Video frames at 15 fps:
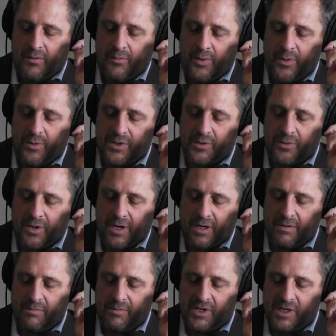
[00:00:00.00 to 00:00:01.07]
We were
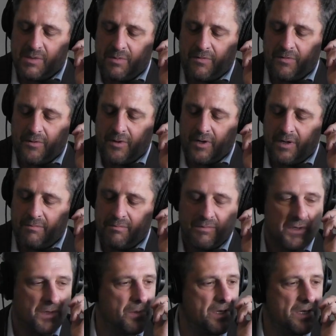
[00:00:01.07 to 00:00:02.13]
talking just before I
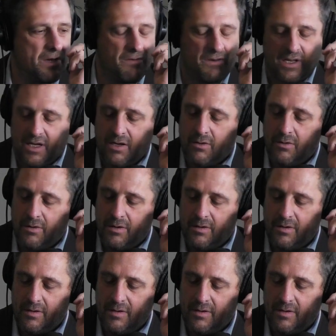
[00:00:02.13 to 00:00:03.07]
switched everything on,